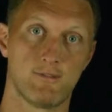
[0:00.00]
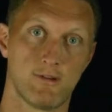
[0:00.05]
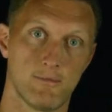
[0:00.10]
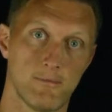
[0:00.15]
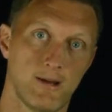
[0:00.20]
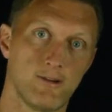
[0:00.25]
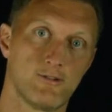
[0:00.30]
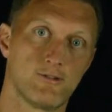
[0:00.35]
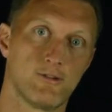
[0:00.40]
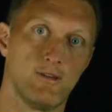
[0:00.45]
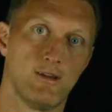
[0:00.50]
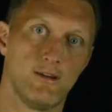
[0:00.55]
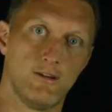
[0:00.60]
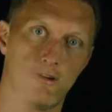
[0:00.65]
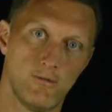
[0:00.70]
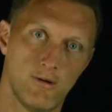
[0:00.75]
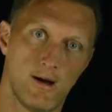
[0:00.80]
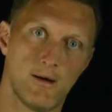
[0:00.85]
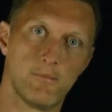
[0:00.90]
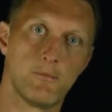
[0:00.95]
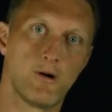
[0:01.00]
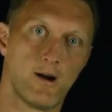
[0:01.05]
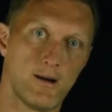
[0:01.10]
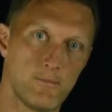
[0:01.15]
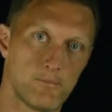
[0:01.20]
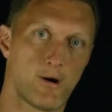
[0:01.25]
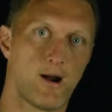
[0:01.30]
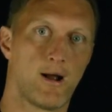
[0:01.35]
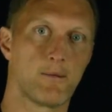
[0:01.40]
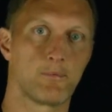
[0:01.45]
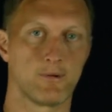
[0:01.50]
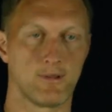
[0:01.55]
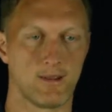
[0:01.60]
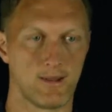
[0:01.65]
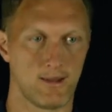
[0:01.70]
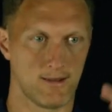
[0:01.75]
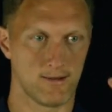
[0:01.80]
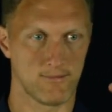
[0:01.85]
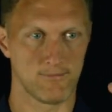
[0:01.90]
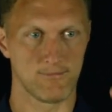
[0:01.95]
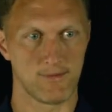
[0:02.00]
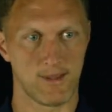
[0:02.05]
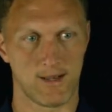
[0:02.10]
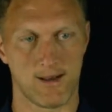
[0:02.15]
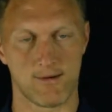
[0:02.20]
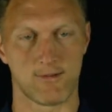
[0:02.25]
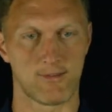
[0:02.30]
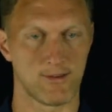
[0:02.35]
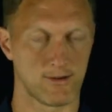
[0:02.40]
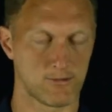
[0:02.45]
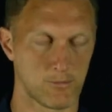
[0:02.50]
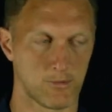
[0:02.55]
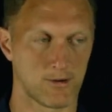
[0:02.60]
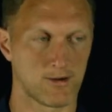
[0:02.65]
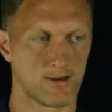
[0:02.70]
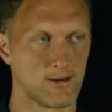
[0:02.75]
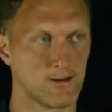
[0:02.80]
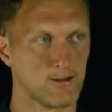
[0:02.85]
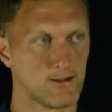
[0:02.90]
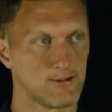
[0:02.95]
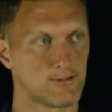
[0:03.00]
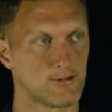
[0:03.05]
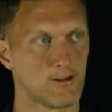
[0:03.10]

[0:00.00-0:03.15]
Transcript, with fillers: to make sure that you upgrade properly and, and everything's working good.